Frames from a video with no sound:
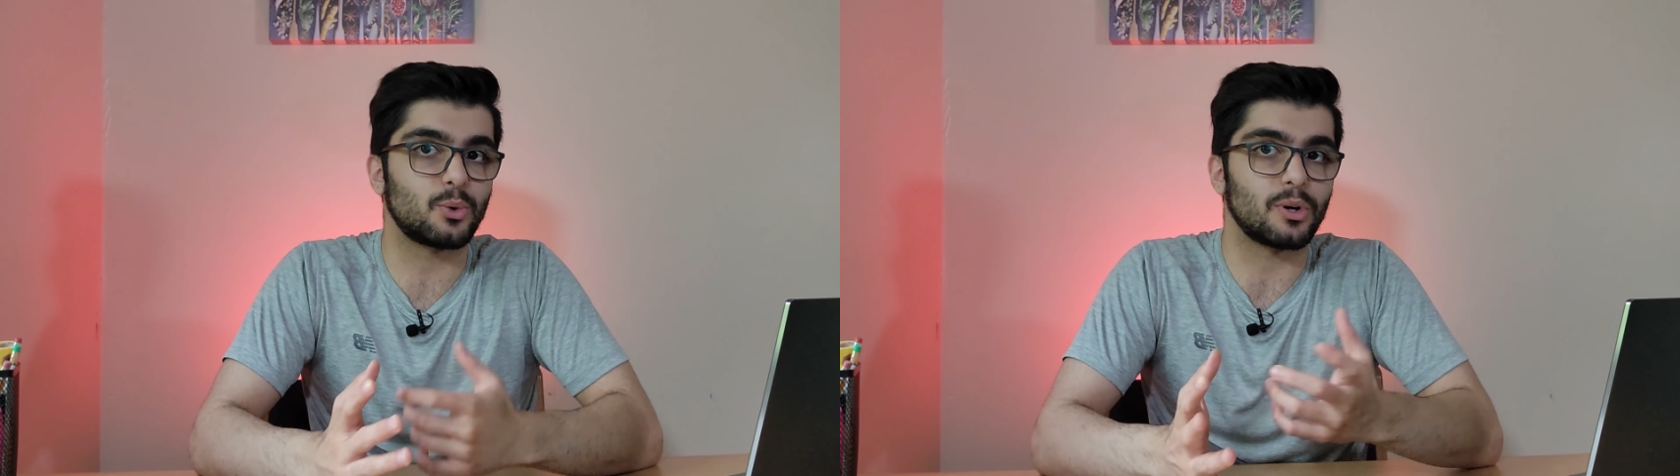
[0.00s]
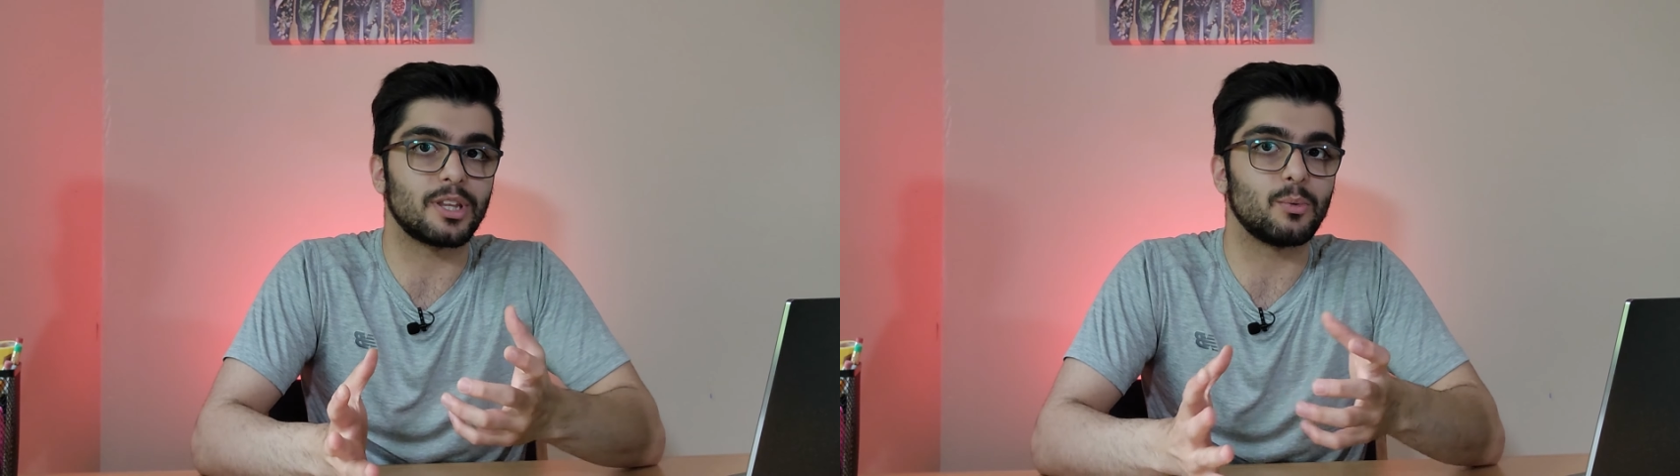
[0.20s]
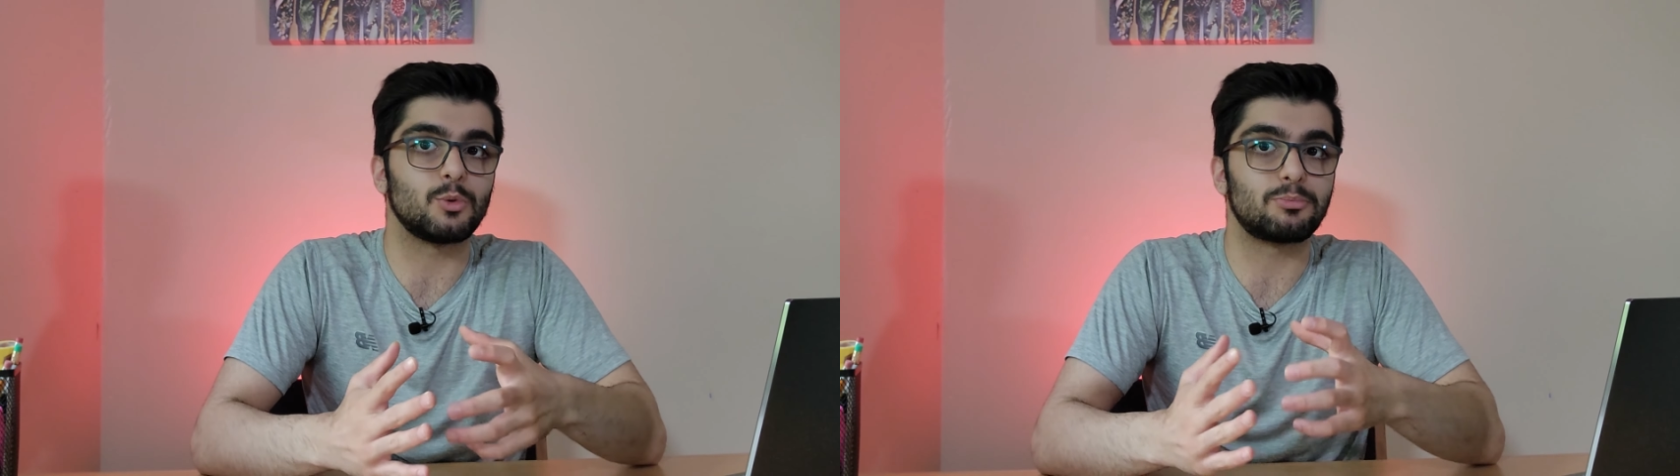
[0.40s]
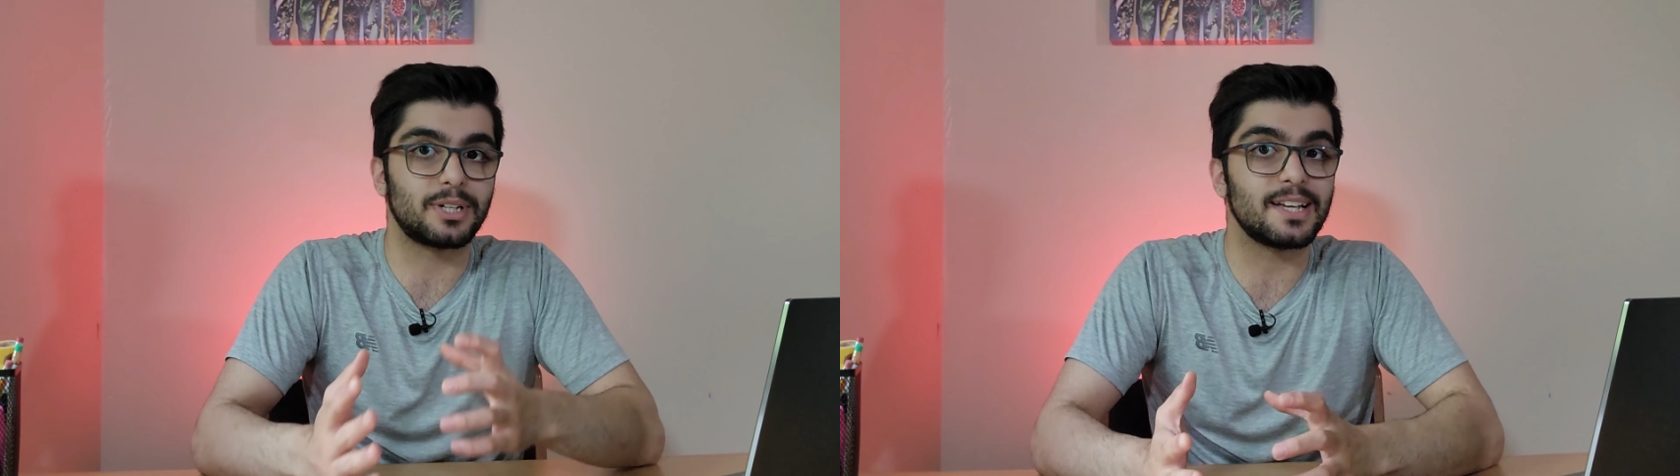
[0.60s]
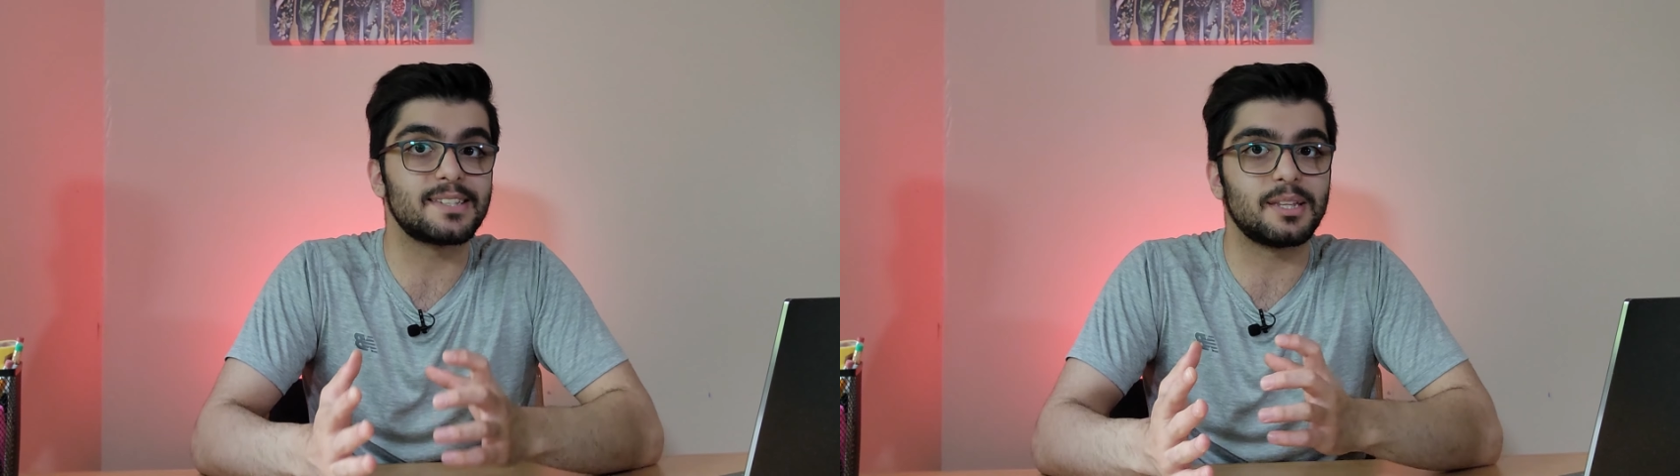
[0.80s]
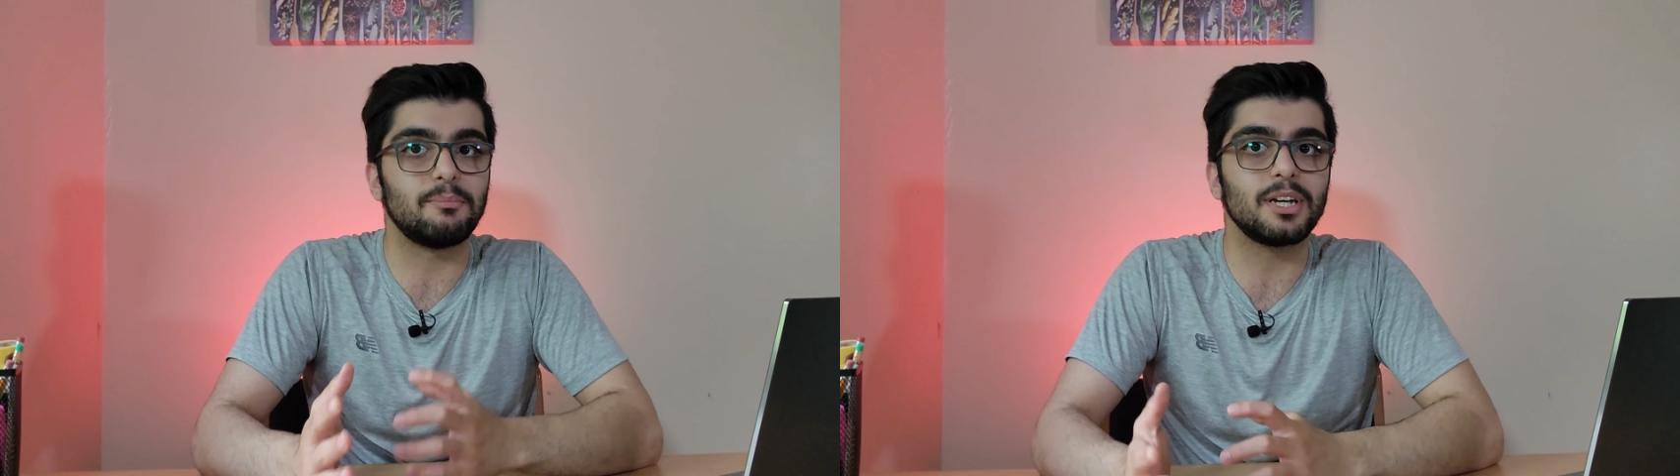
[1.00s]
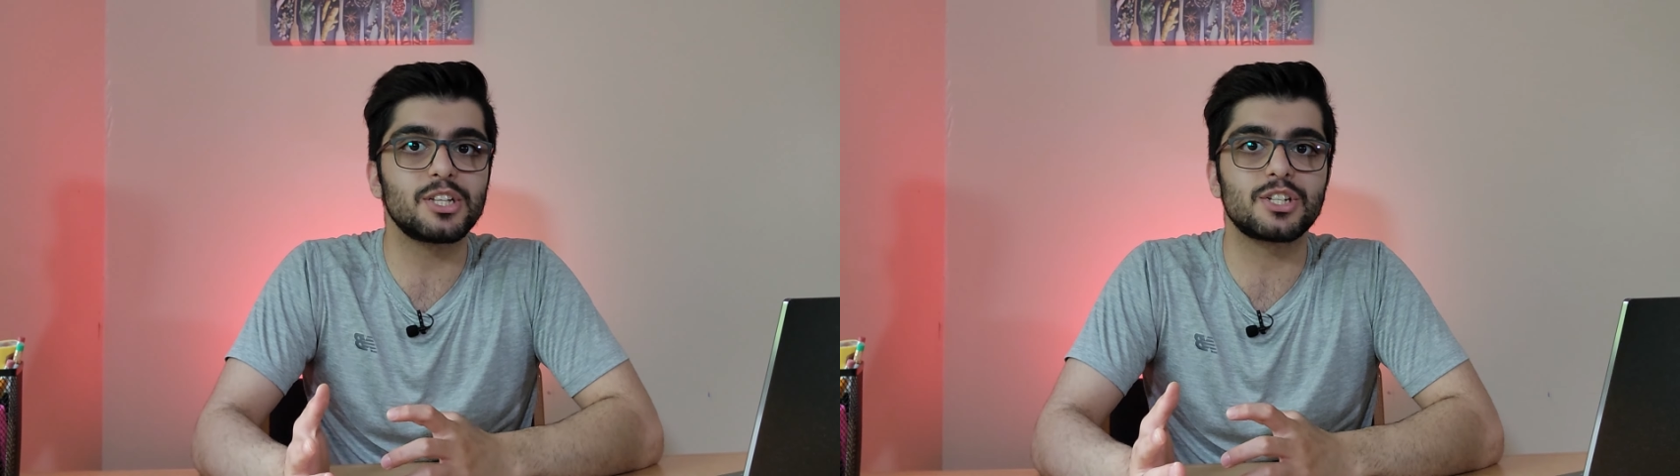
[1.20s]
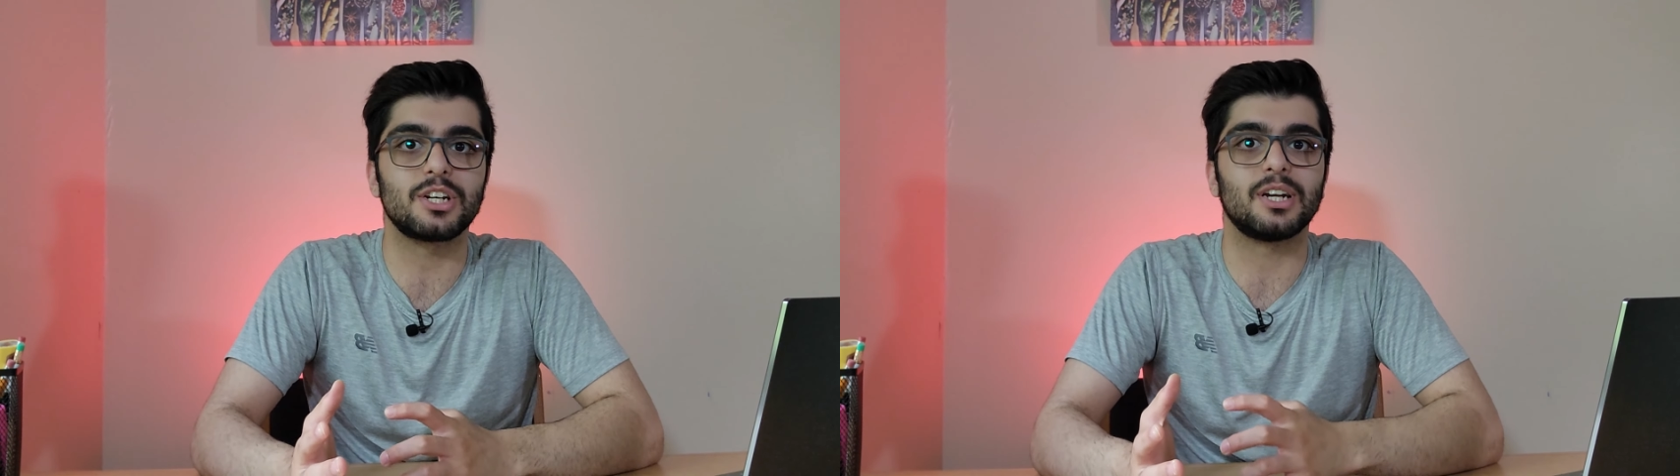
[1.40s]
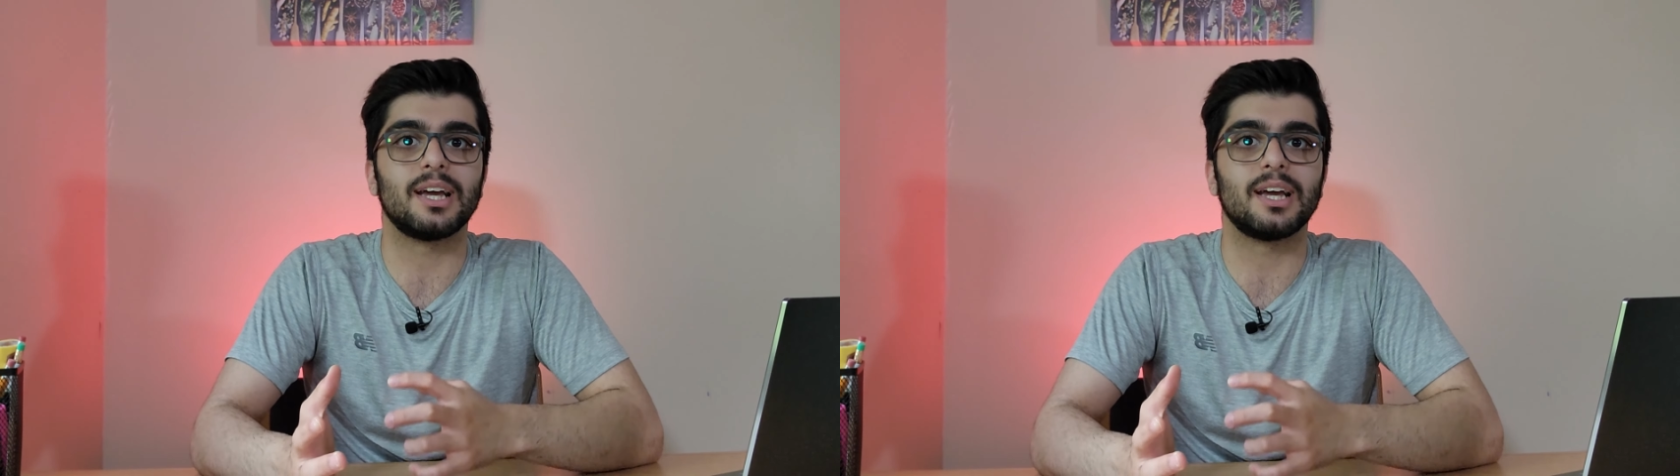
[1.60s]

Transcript: or they would press the mixture,